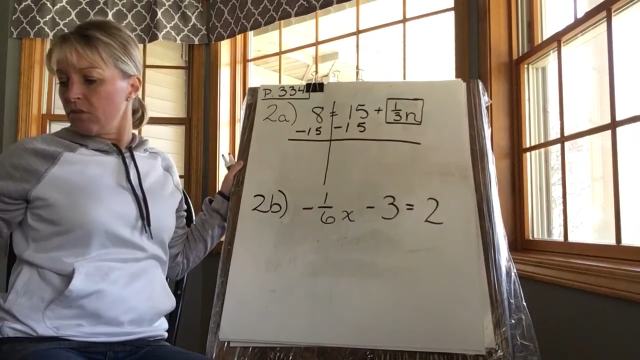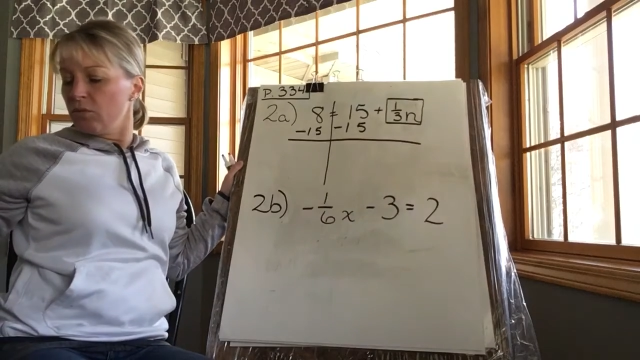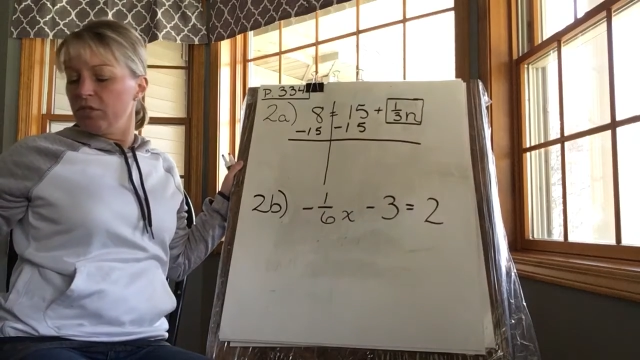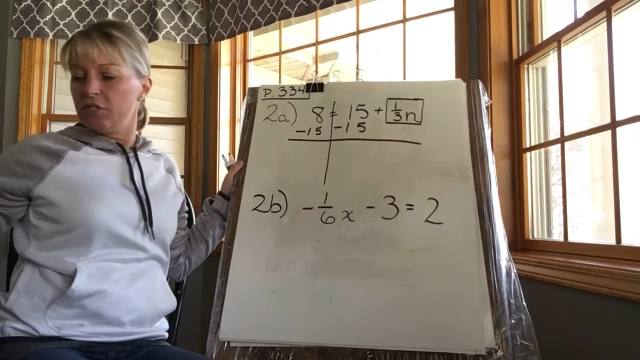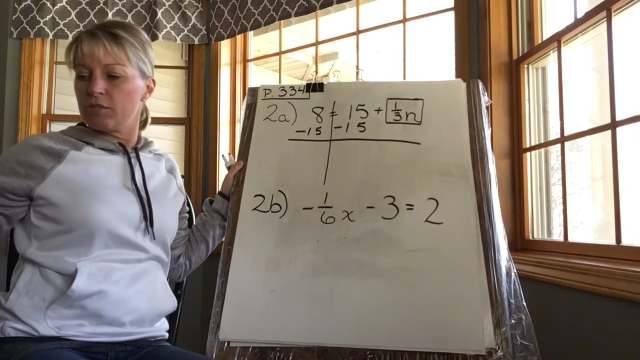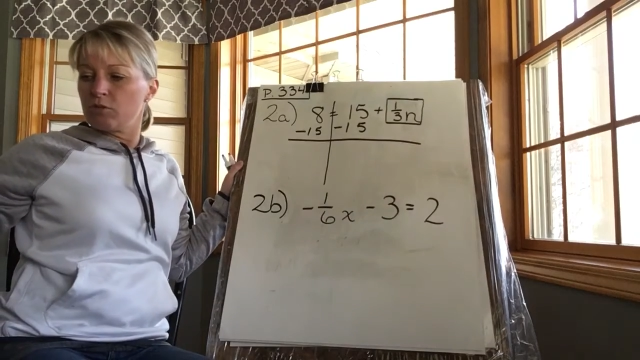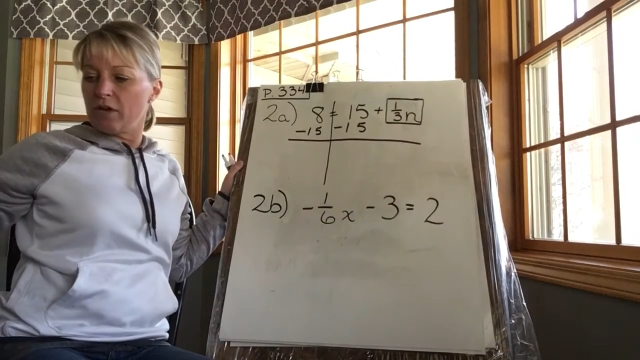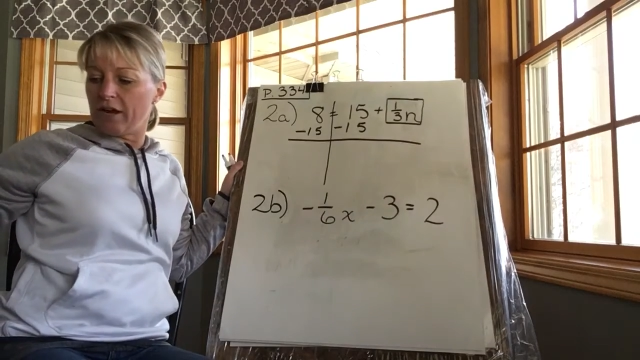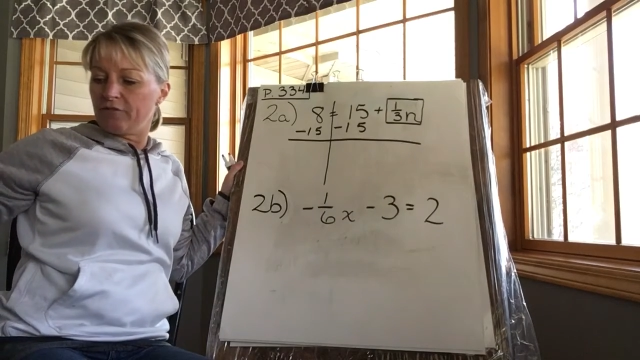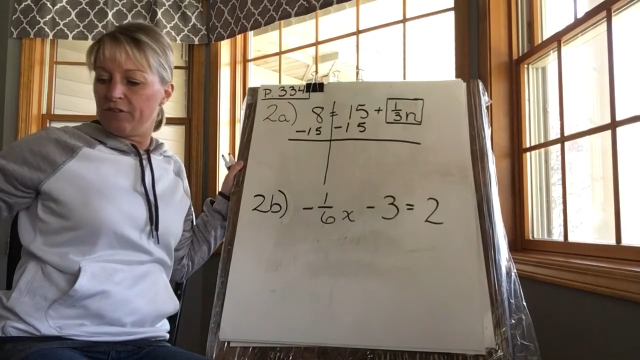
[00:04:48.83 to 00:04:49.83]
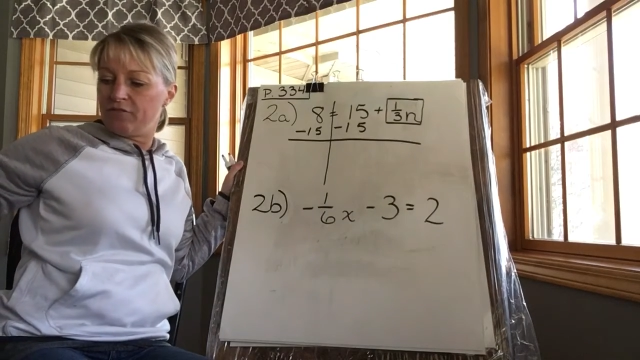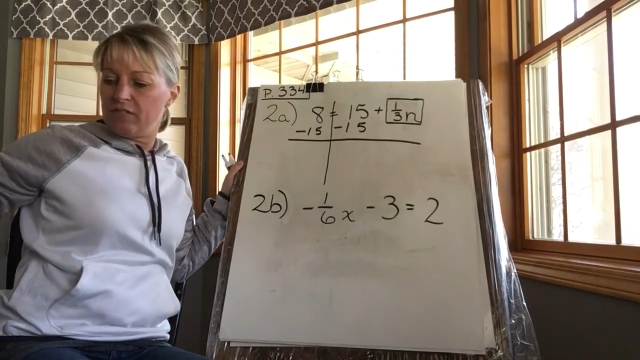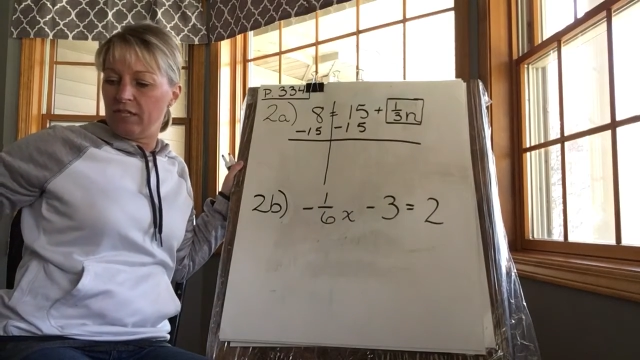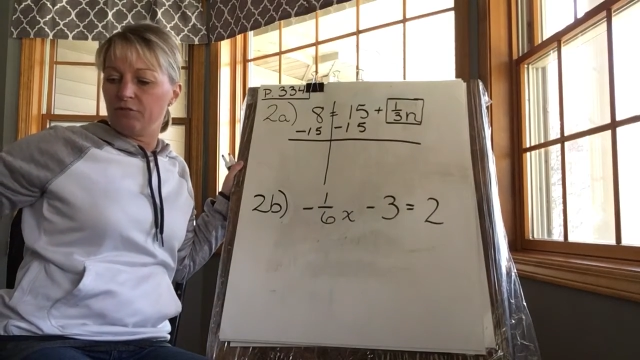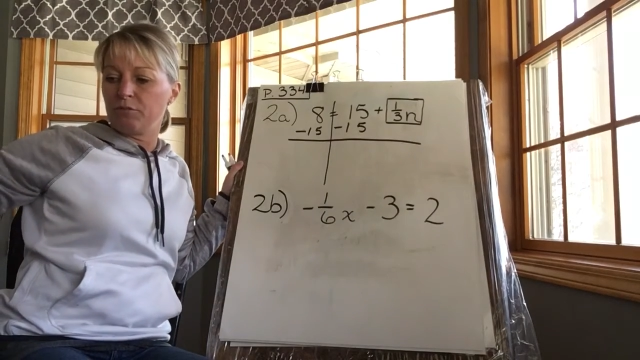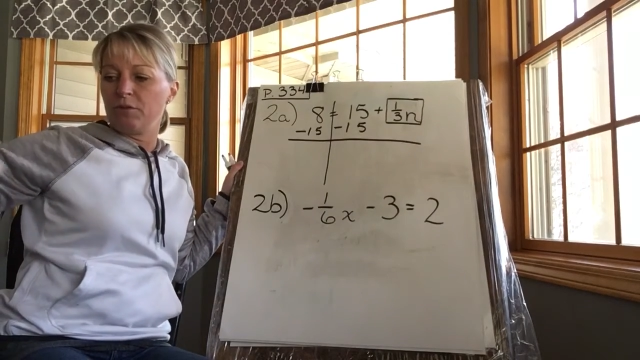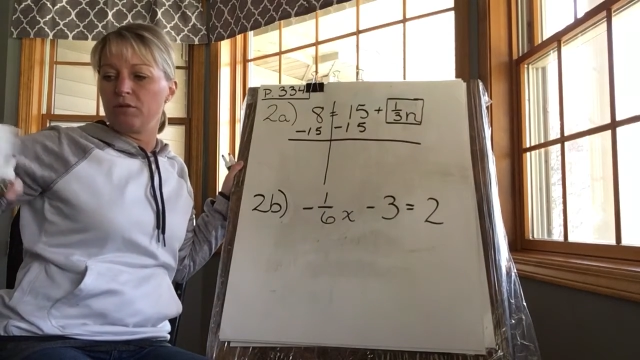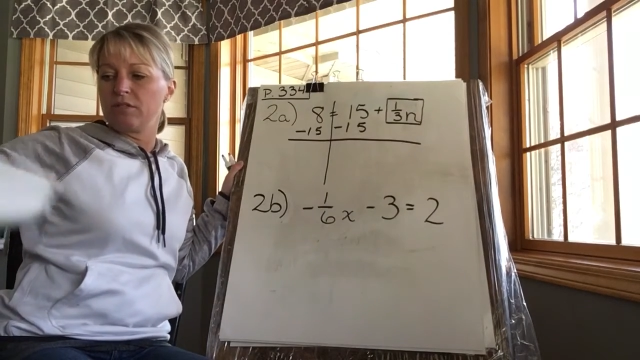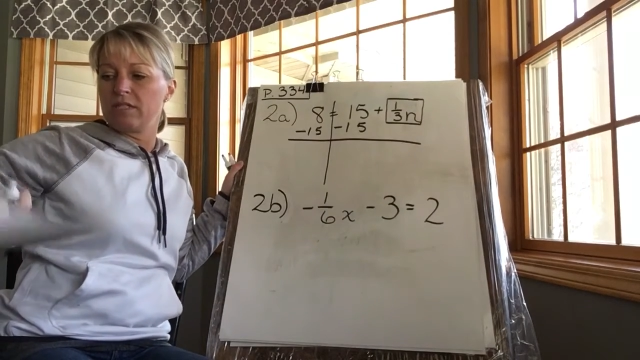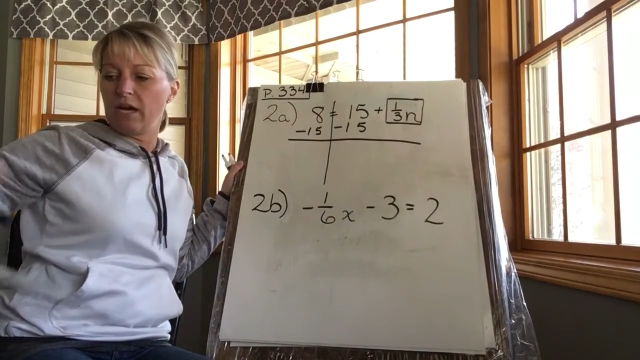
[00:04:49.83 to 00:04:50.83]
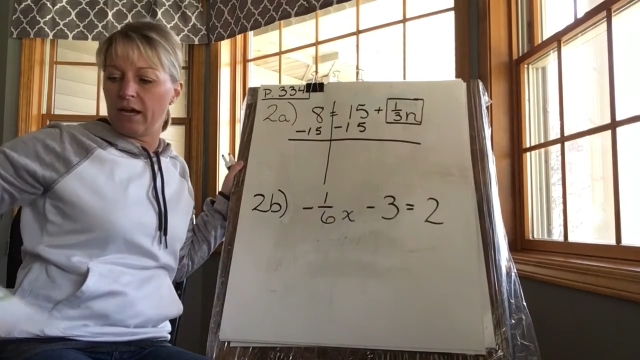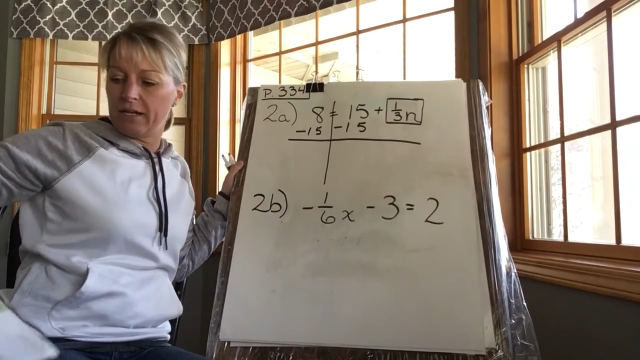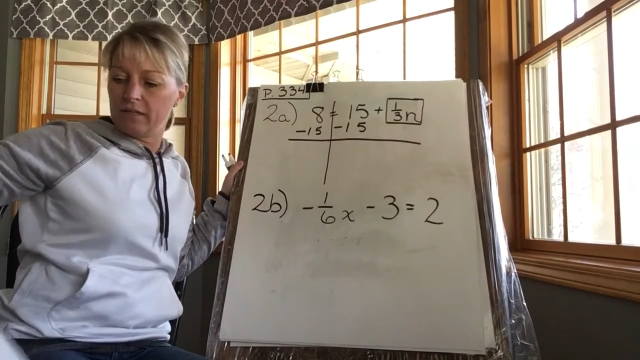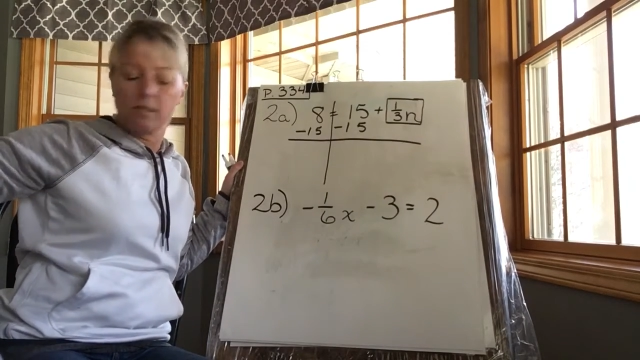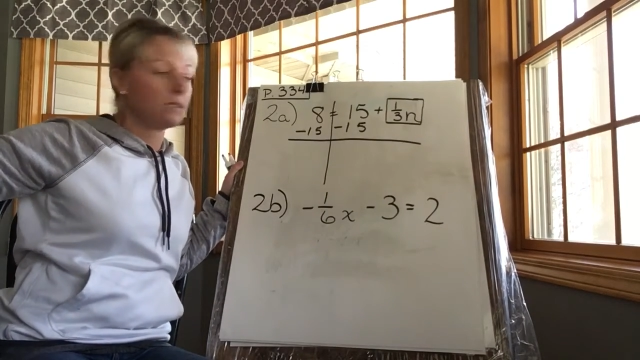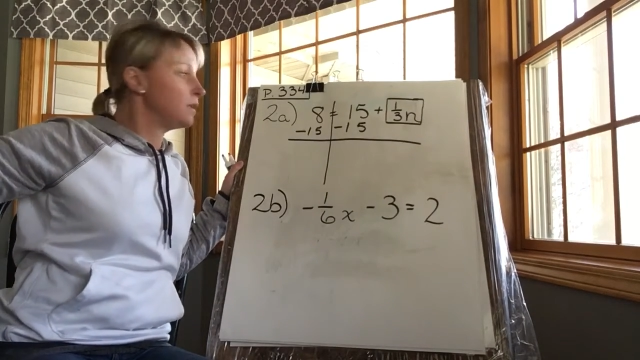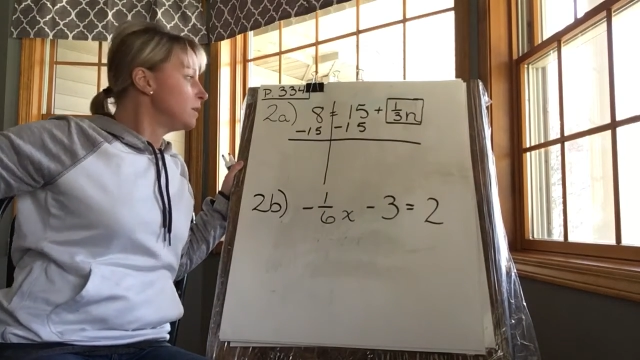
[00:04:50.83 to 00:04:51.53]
When you subtract 15 from both sides,